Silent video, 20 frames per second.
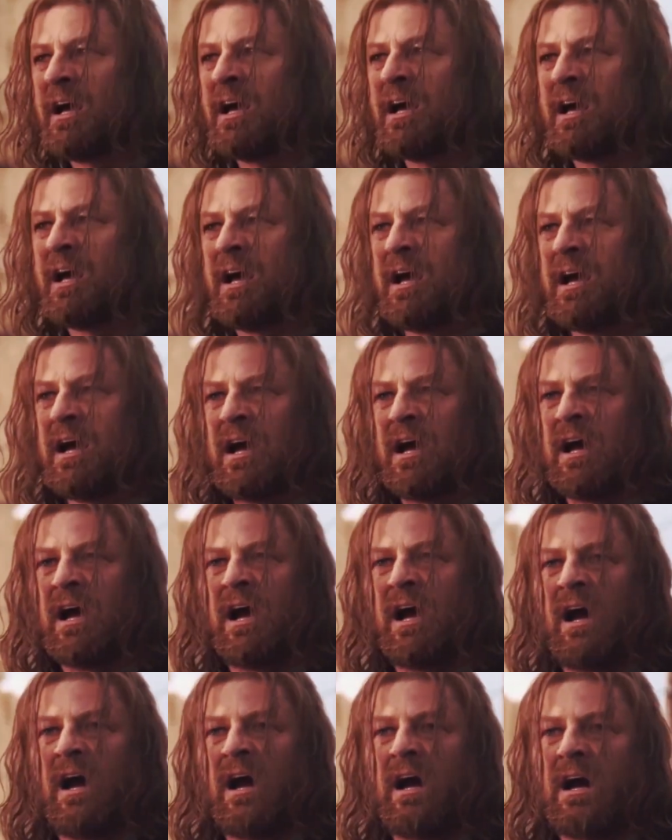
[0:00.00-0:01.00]
It is
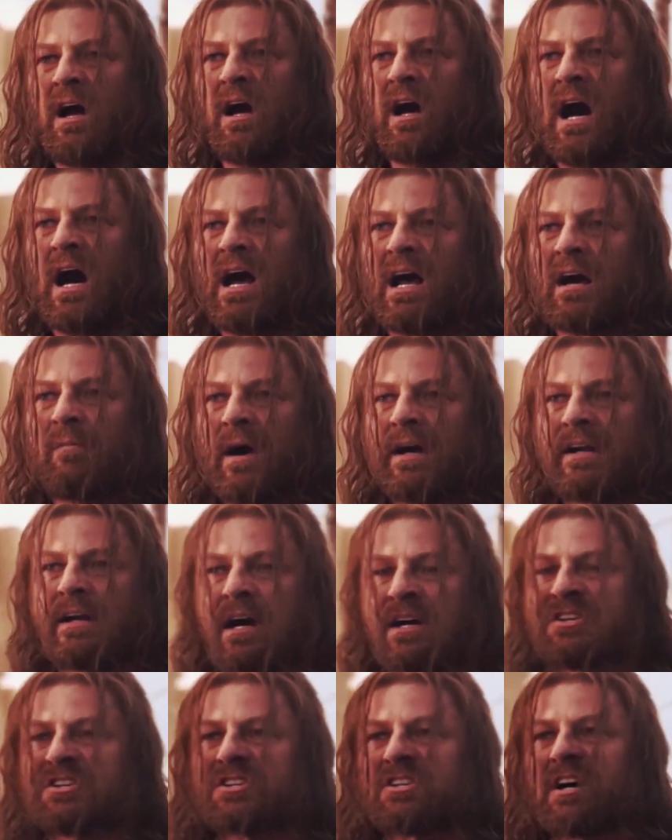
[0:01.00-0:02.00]
admirable and
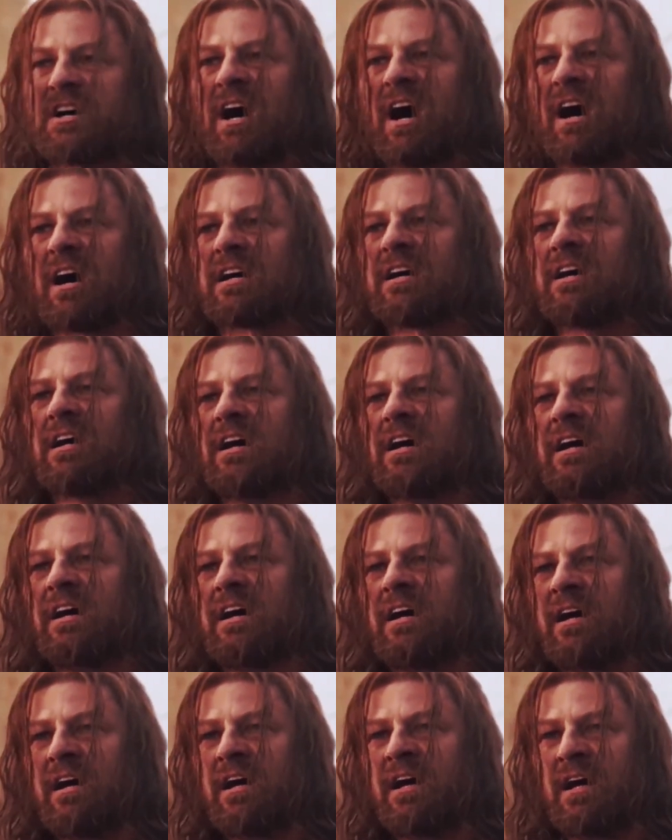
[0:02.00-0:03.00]
respectable to fight for what you
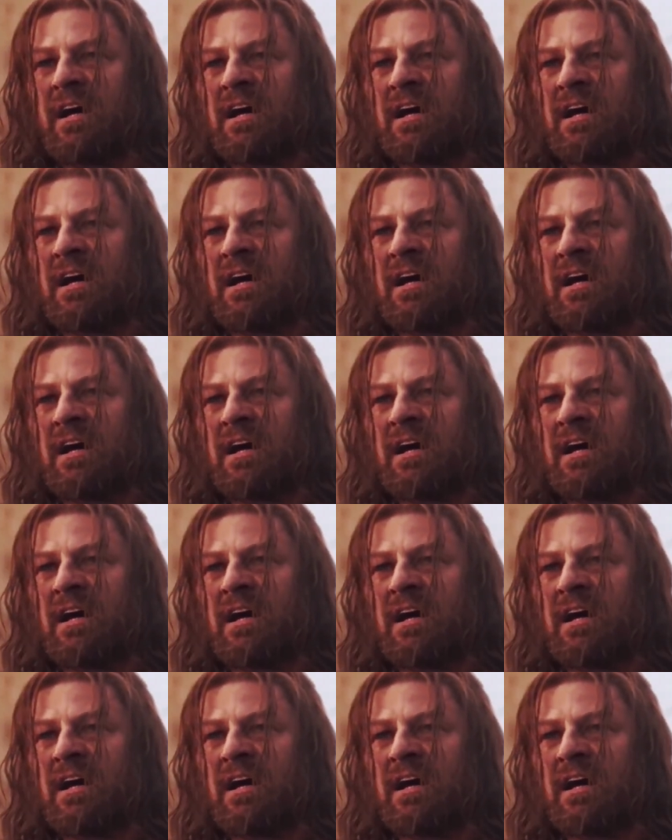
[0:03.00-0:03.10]
believe in no